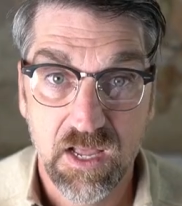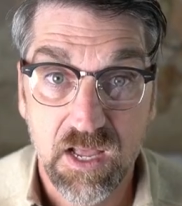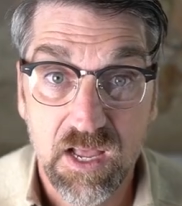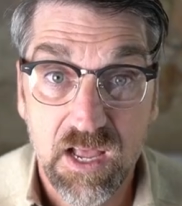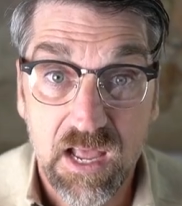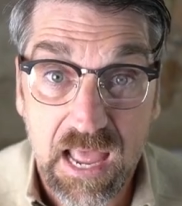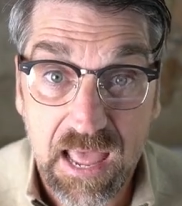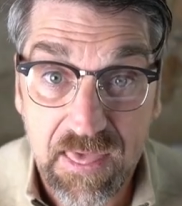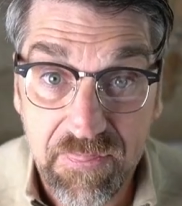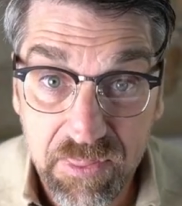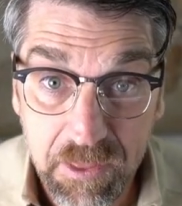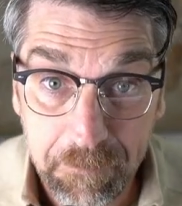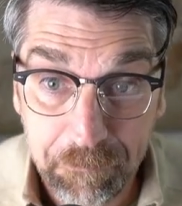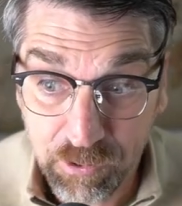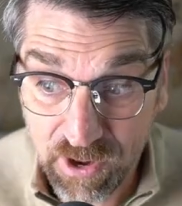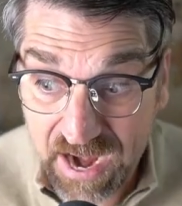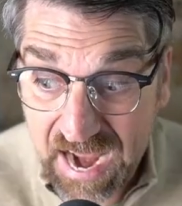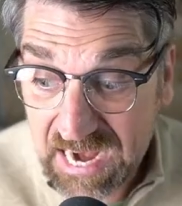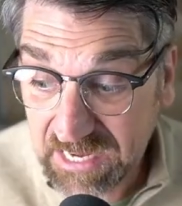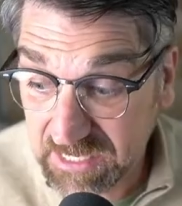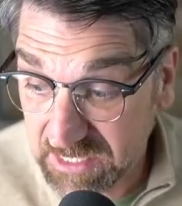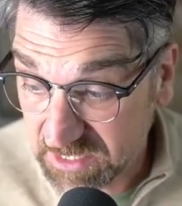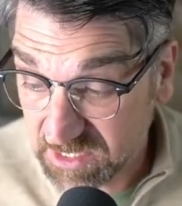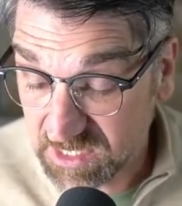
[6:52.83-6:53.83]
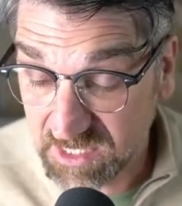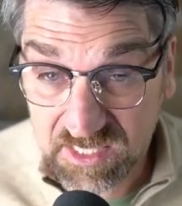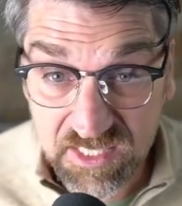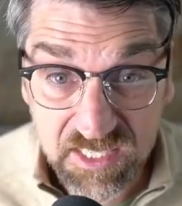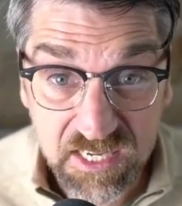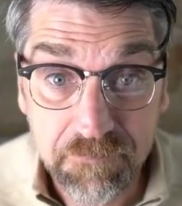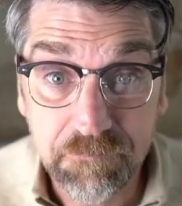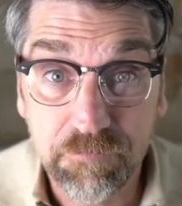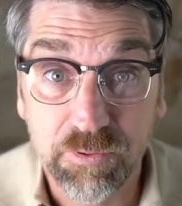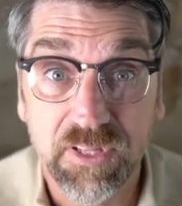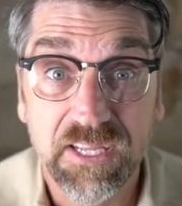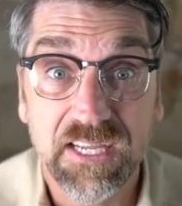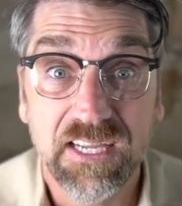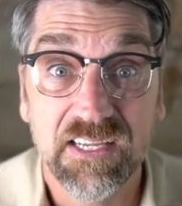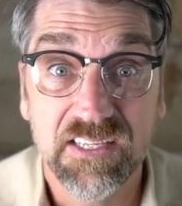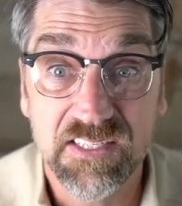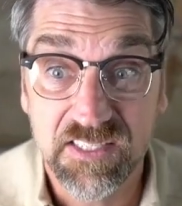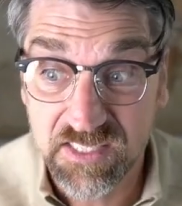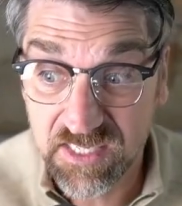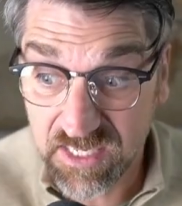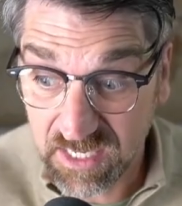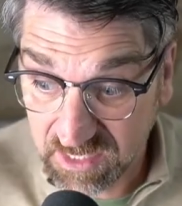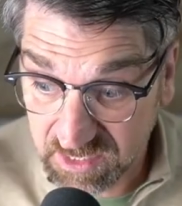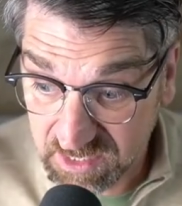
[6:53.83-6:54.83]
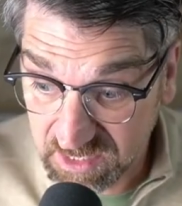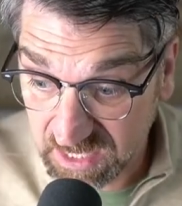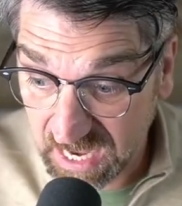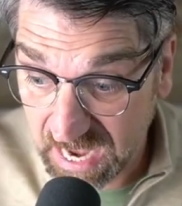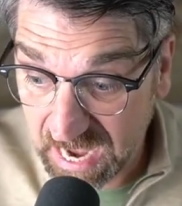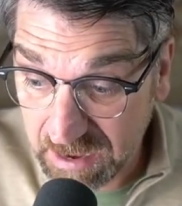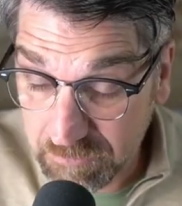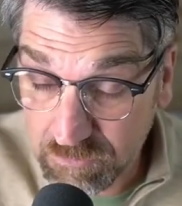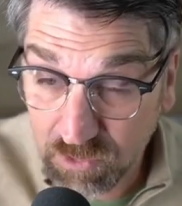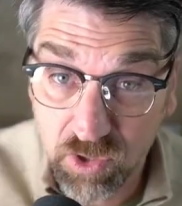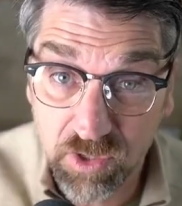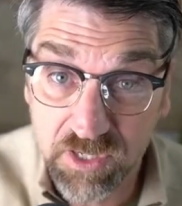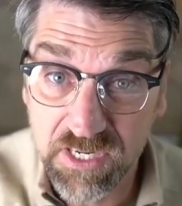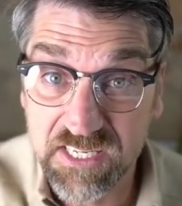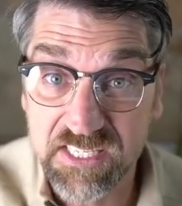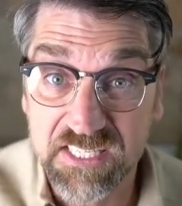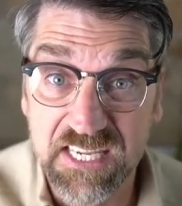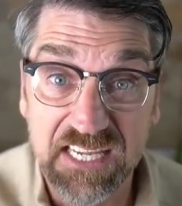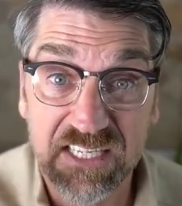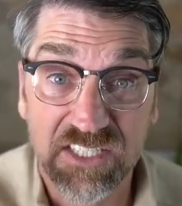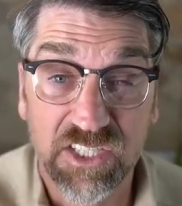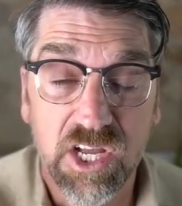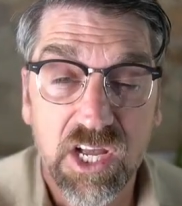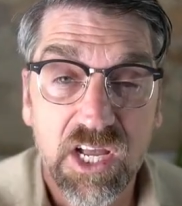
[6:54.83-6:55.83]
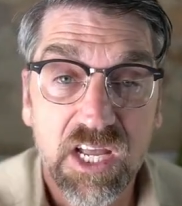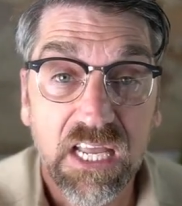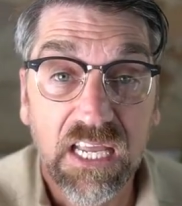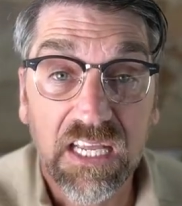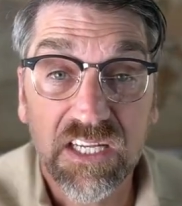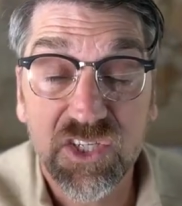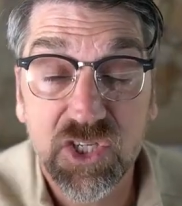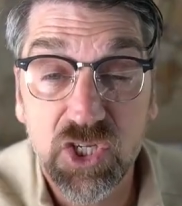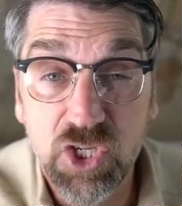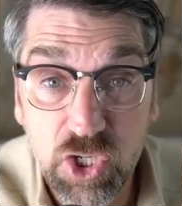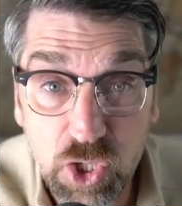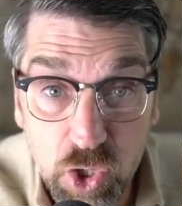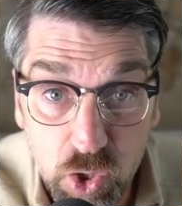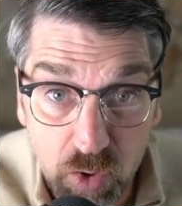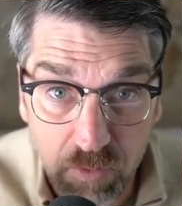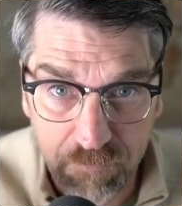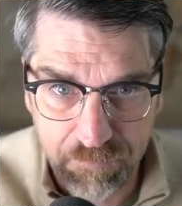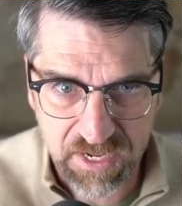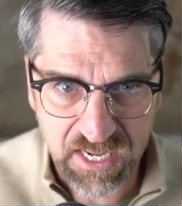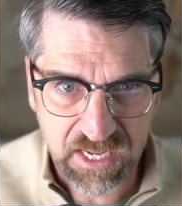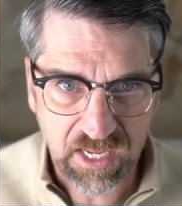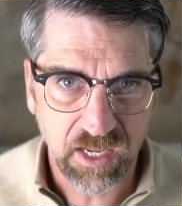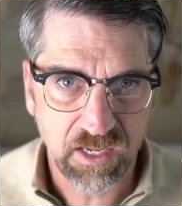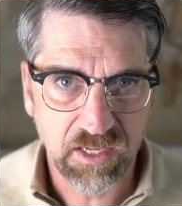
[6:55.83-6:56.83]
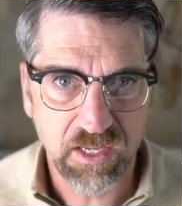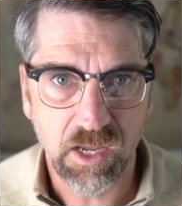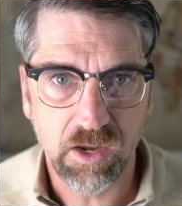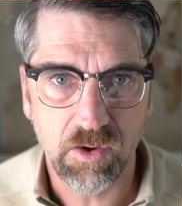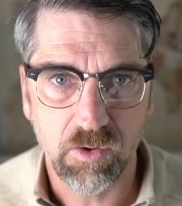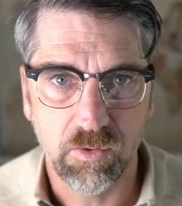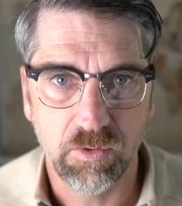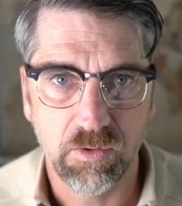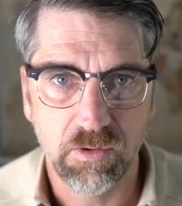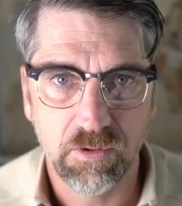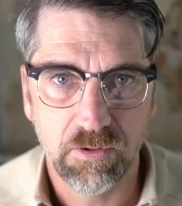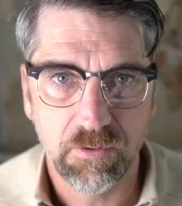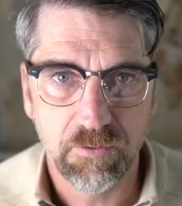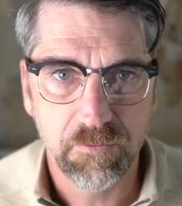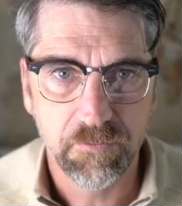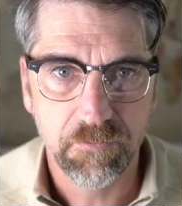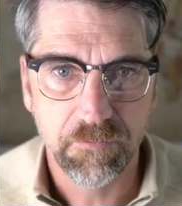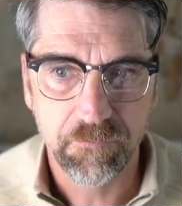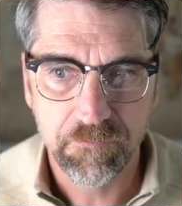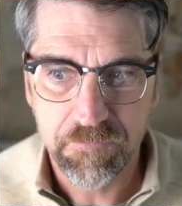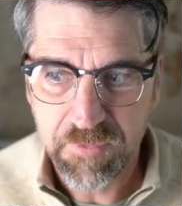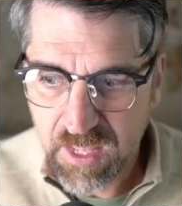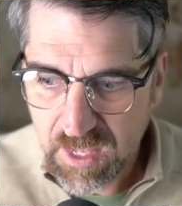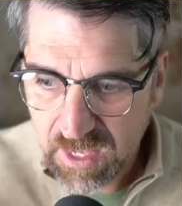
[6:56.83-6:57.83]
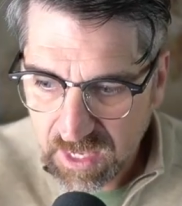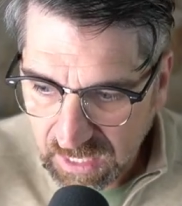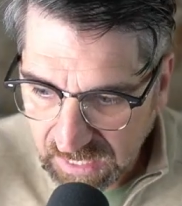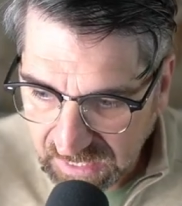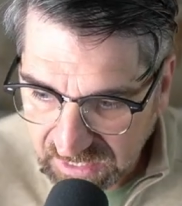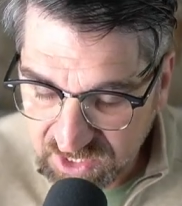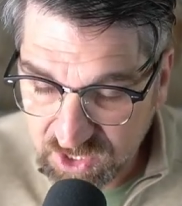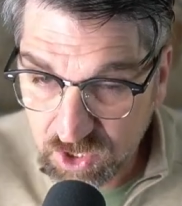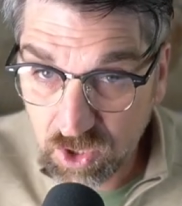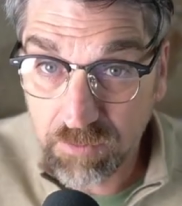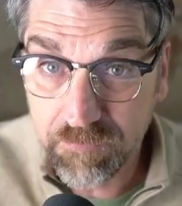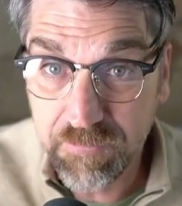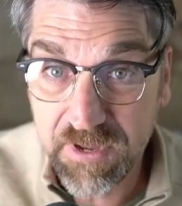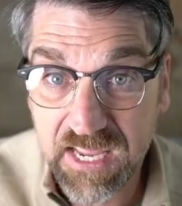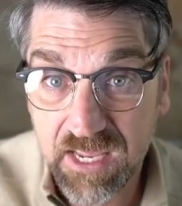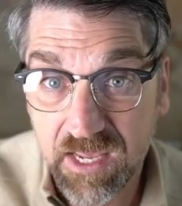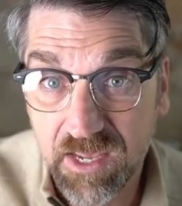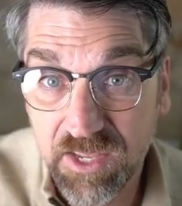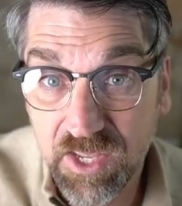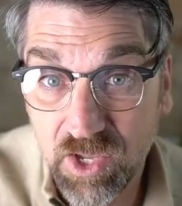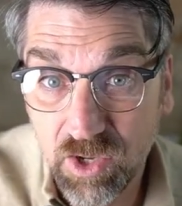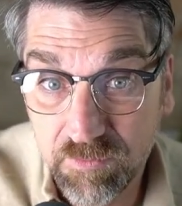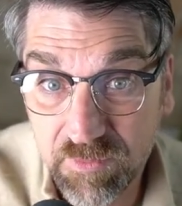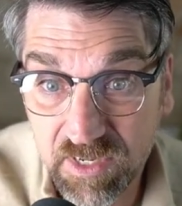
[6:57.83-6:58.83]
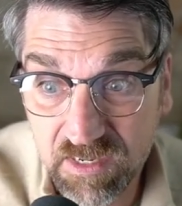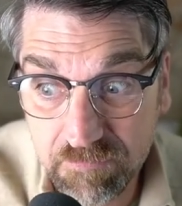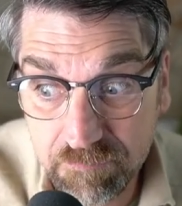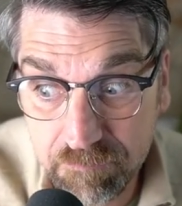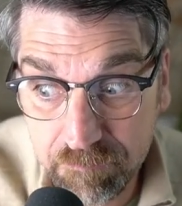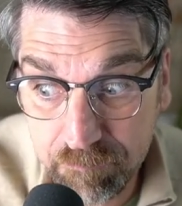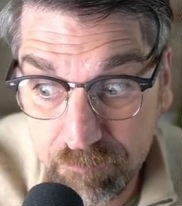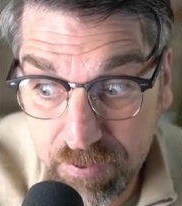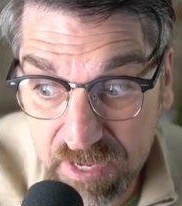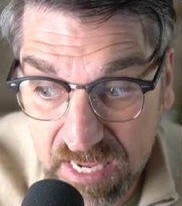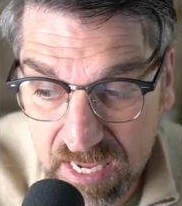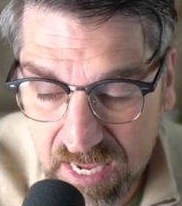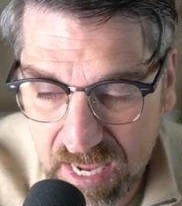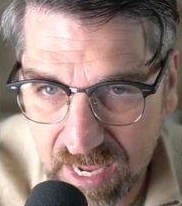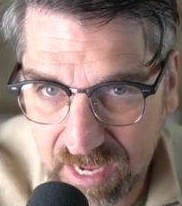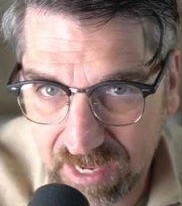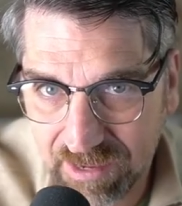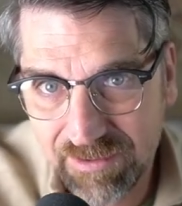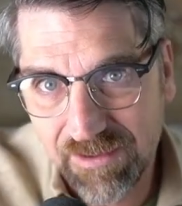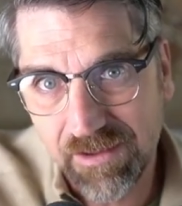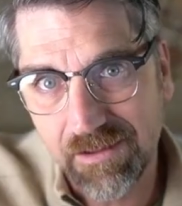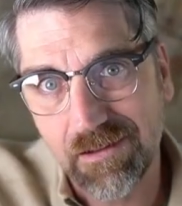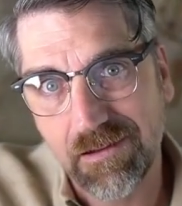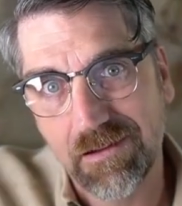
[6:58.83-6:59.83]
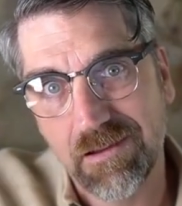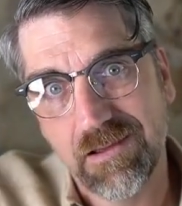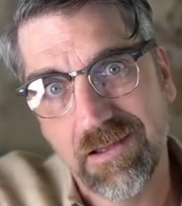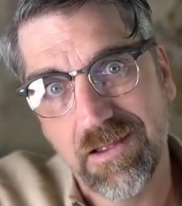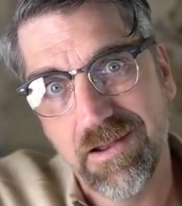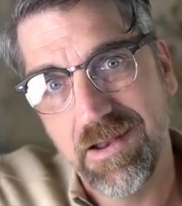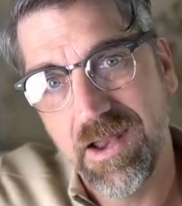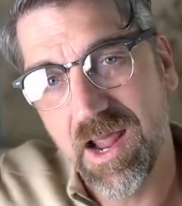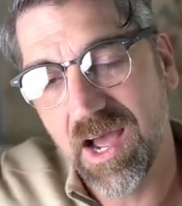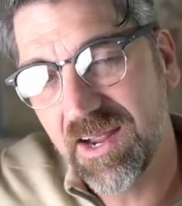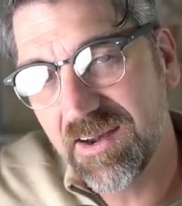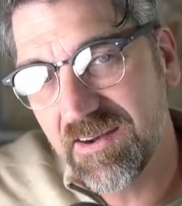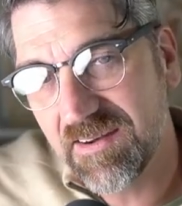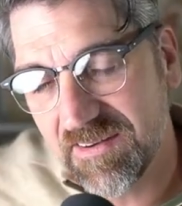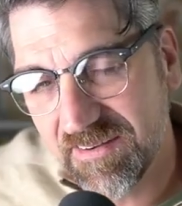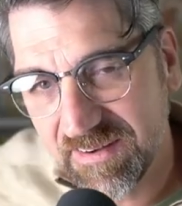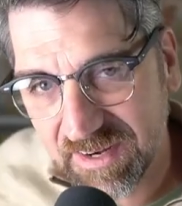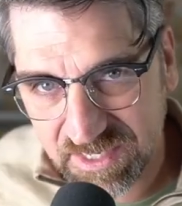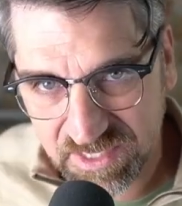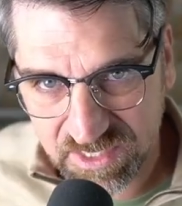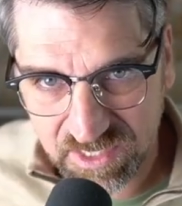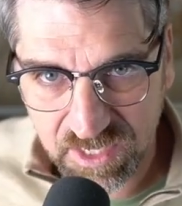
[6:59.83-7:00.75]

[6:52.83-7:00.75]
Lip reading: And the practice simply is, I'm going to say it's you being you. It's you being a human being, not just a